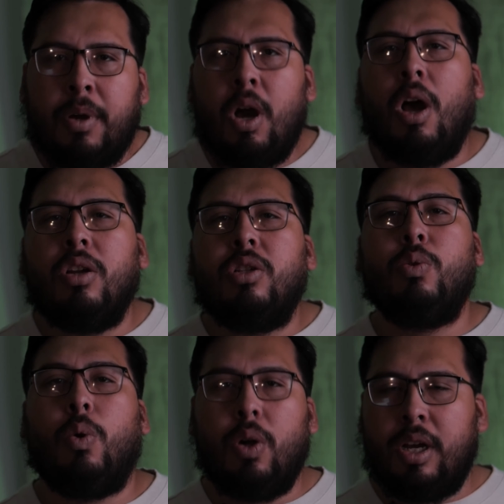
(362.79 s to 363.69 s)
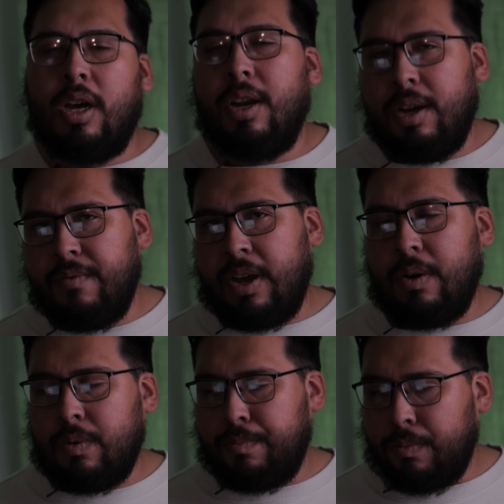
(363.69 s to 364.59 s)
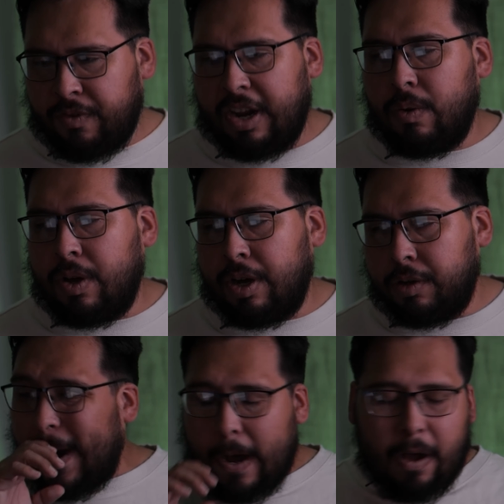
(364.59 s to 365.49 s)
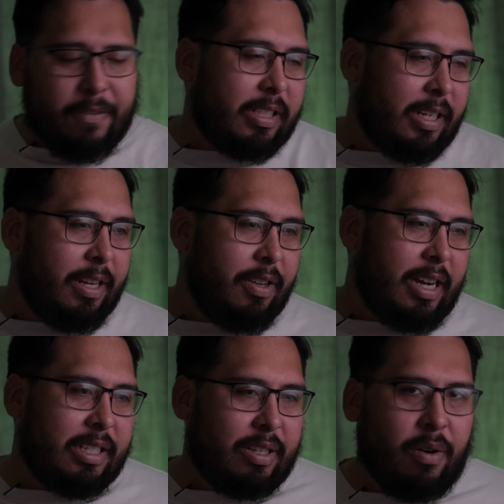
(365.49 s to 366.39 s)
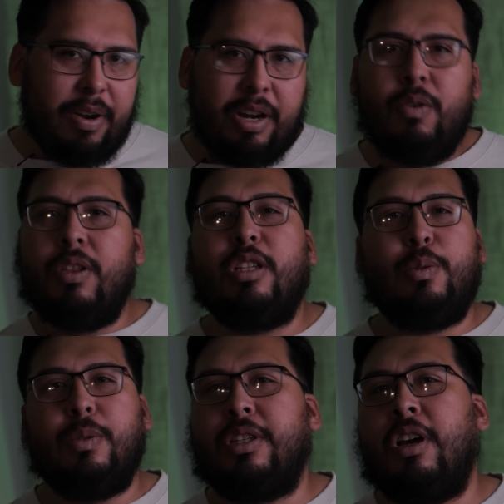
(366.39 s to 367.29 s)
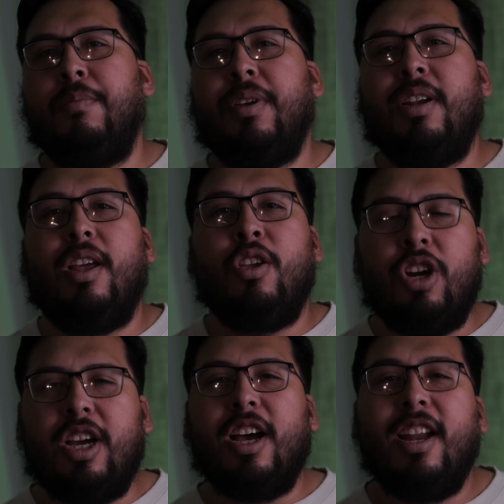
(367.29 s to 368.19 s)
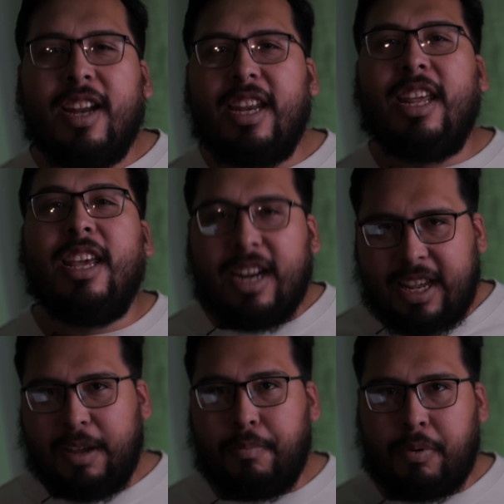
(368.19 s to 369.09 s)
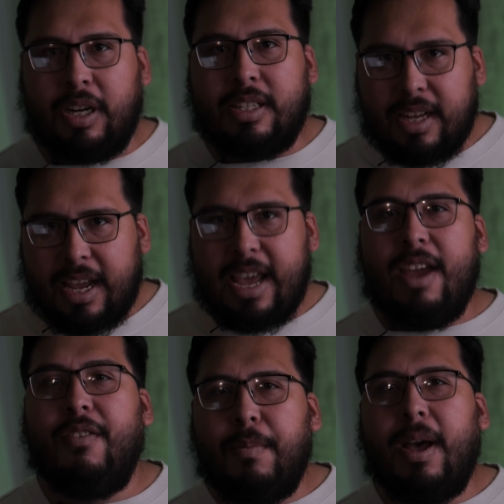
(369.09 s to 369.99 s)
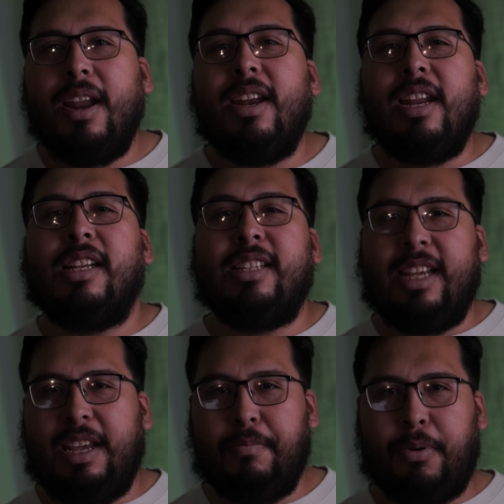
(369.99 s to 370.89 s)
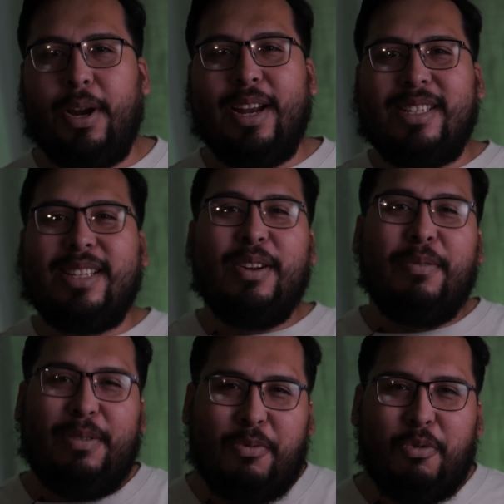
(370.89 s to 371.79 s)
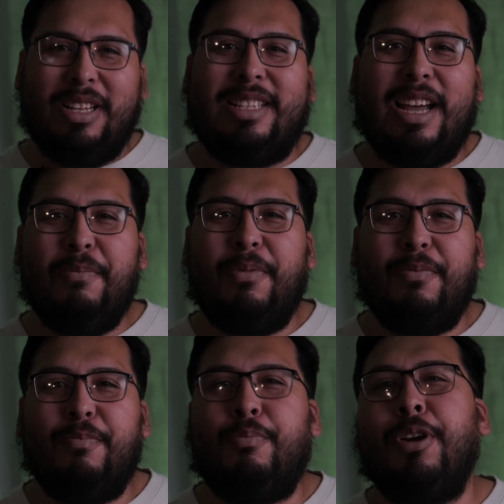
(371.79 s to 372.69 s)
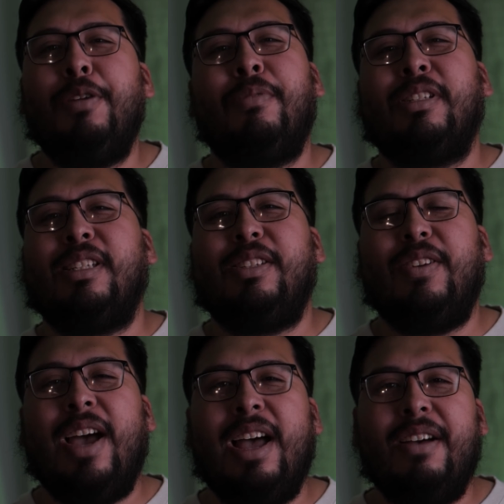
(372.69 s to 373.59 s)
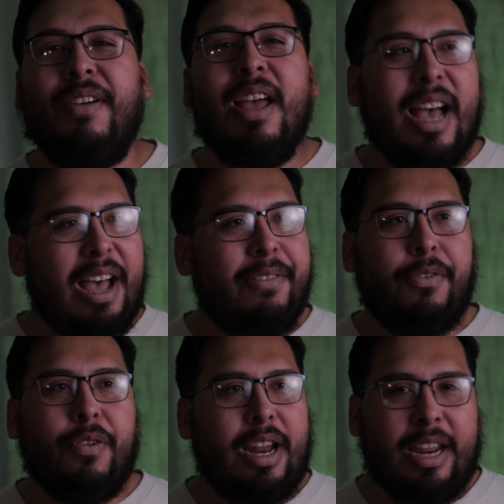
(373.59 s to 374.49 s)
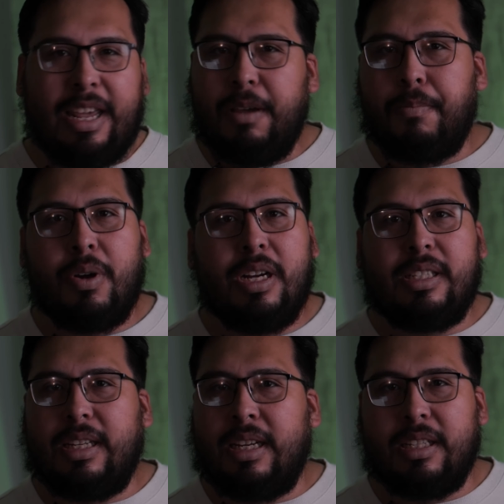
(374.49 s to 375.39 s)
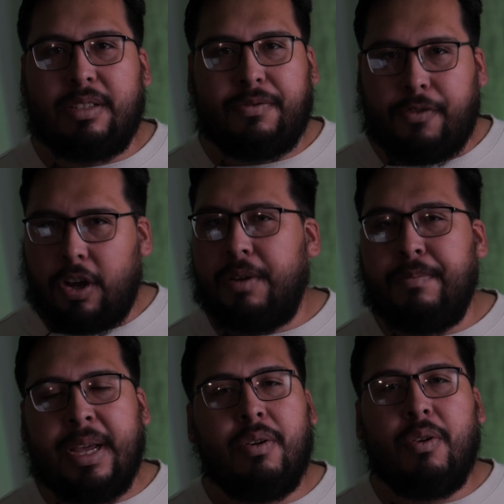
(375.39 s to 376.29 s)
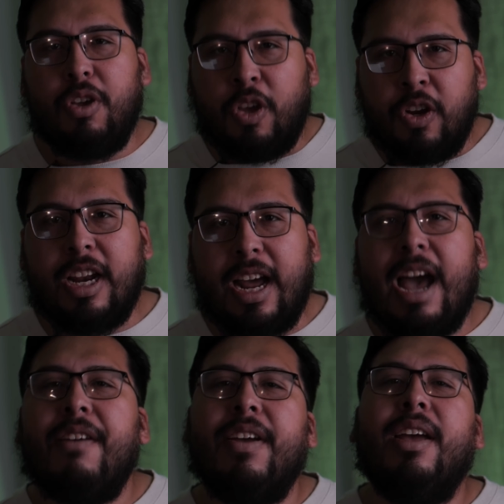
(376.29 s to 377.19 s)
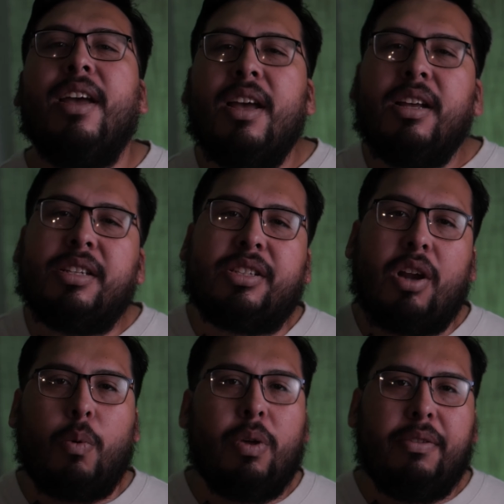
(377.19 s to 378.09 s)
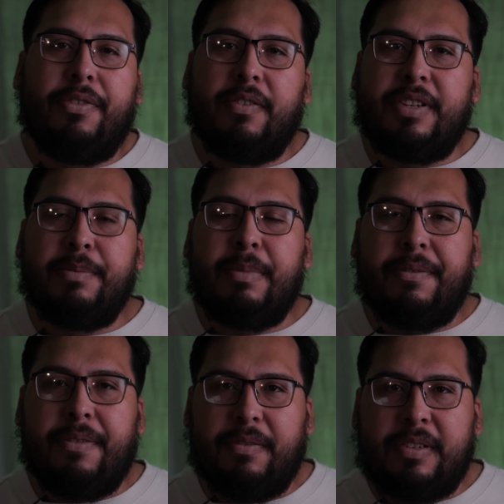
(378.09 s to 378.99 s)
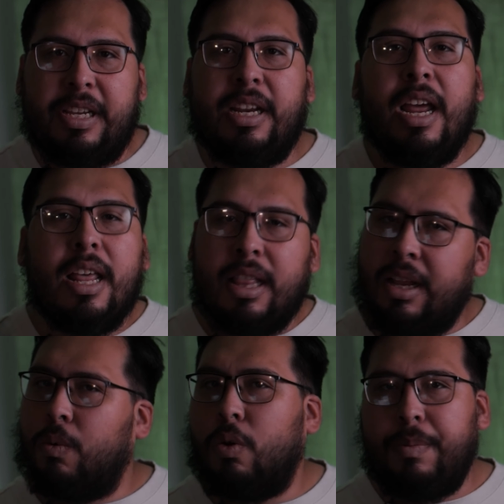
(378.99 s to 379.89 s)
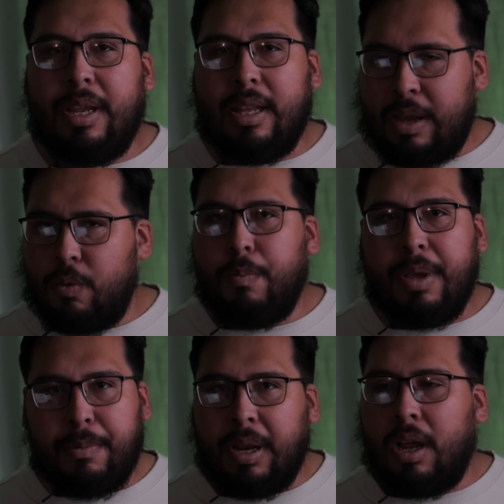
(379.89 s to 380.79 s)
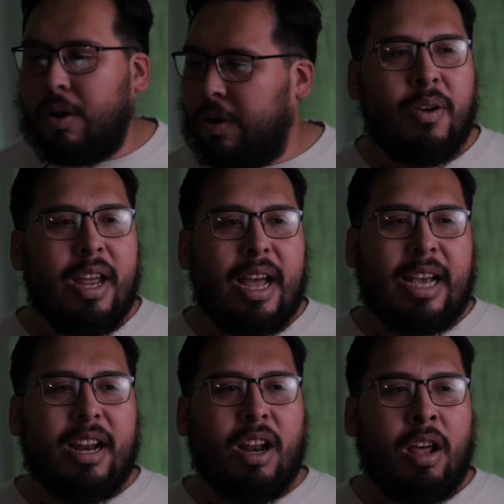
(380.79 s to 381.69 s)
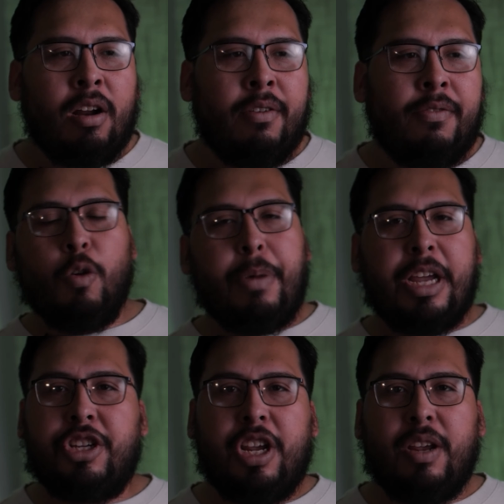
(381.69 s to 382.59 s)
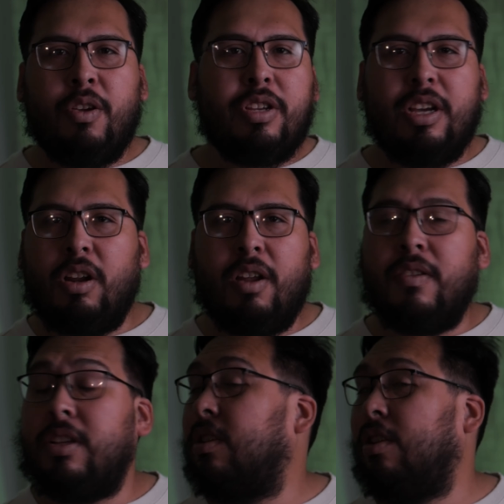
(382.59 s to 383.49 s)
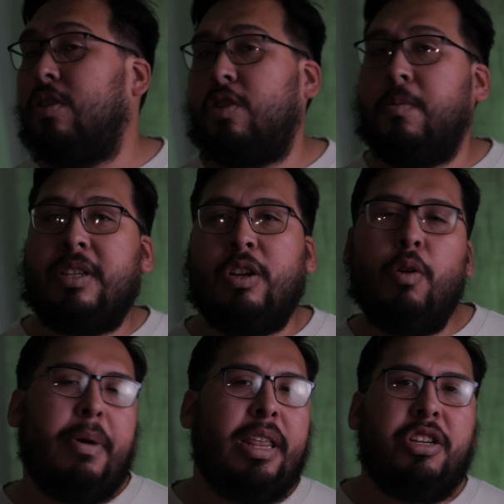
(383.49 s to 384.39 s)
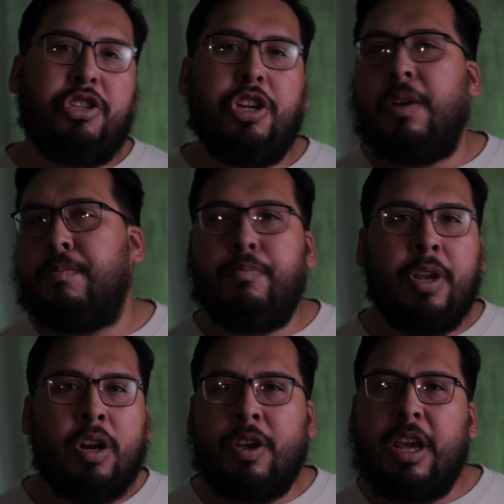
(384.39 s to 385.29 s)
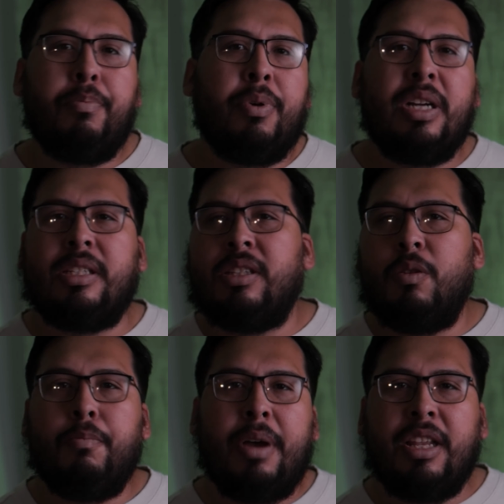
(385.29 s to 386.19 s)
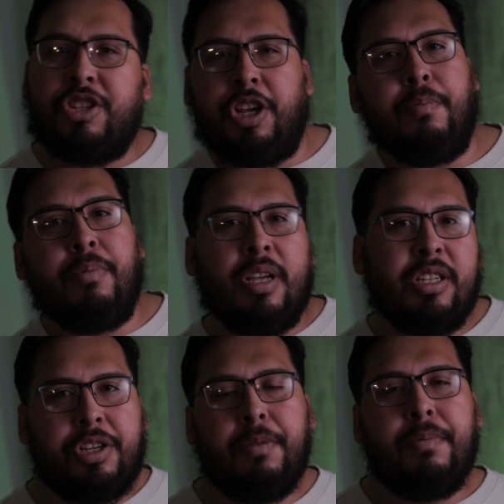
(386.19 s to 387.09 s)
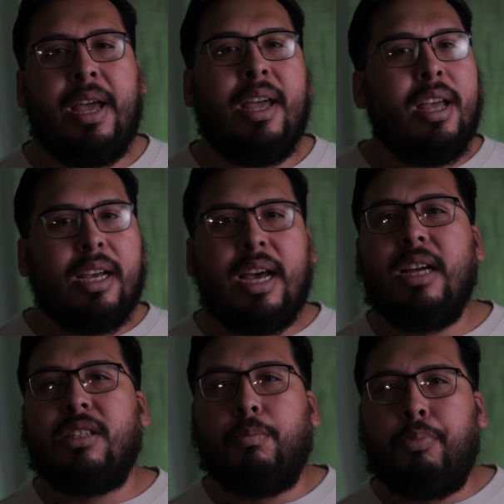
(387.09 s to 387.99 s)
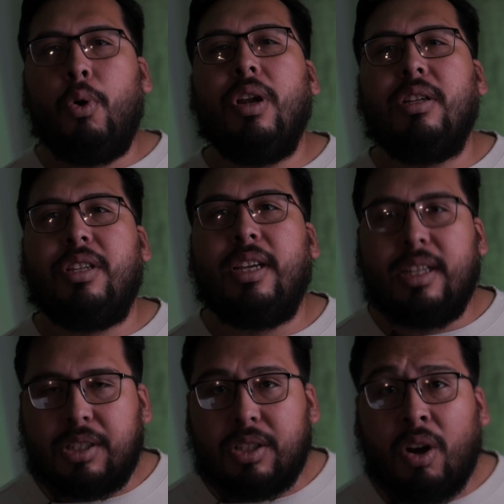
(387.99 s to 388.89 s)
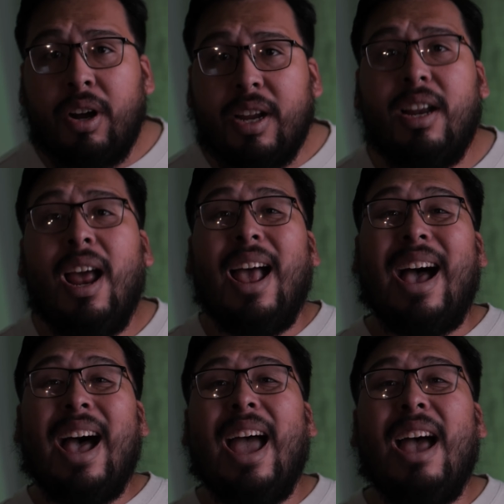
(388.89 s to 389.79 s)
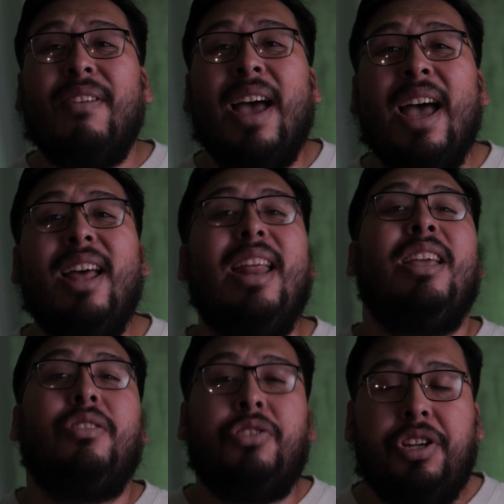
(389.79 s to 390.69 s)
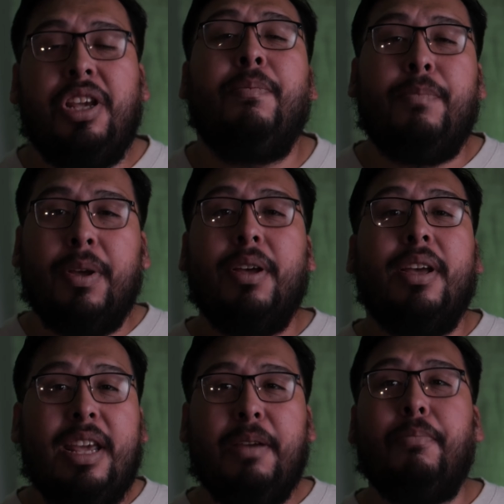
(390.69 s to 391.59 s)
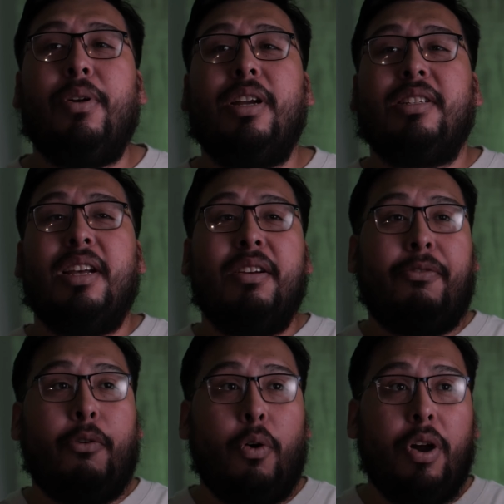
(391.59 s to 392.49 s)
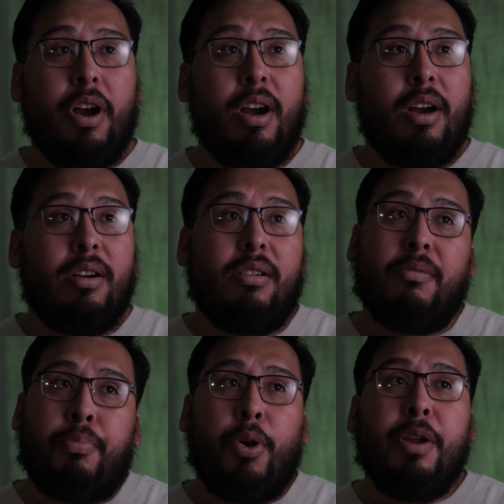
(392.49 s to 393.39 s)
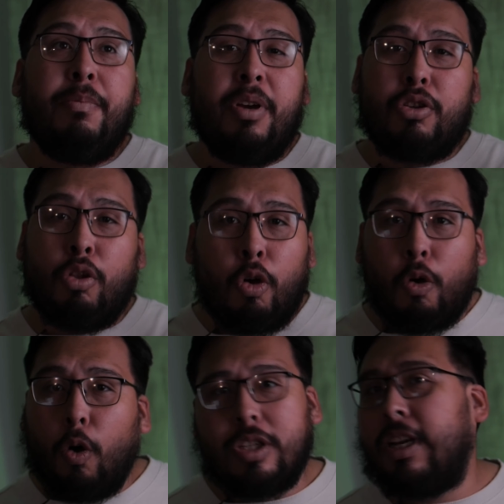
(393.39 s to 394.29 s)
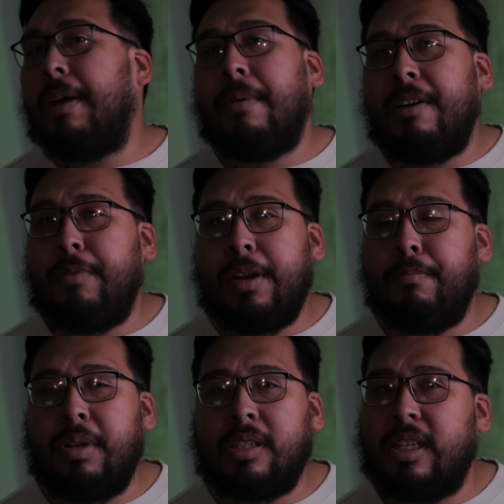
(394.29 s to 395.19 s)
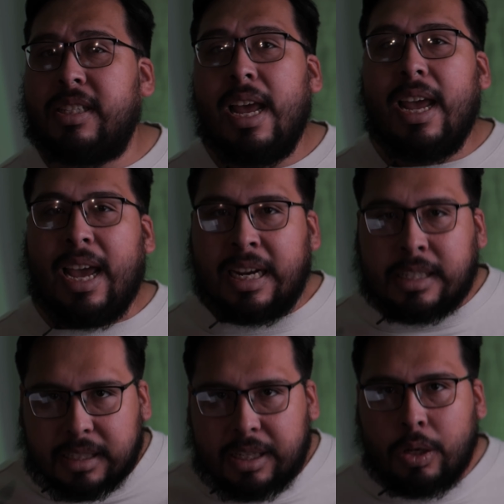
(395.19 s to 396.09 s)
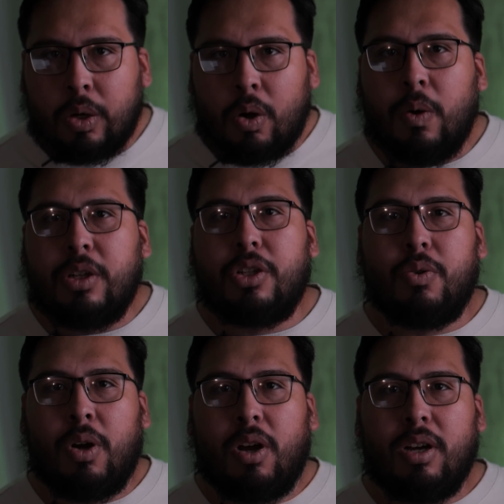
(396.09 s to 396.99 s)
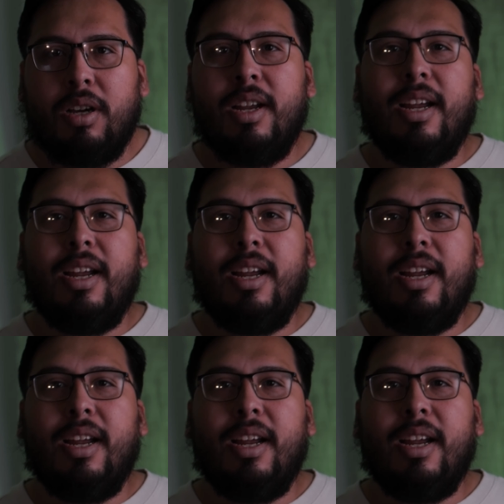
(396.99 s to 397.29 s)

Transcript: Contour cutting vinyl cutter. Obviously, you guys already knew this was coming. You're gonna need a heat press. Everybody needs a heat press. No matter what type of printing business you have, I feel that a heat press is fundamental. You need to have it. Start with a 15 by 15. They will be below. I get a lot of, don't buy cheap. You see a lot of these other YouTubers say, don't buy these cheap, heat presses. Don't buy cheap this, cheap that. Guys, the point is to get started. I have had a cheap heat press for pretty much the whole time I've been in business, and it's still going strong.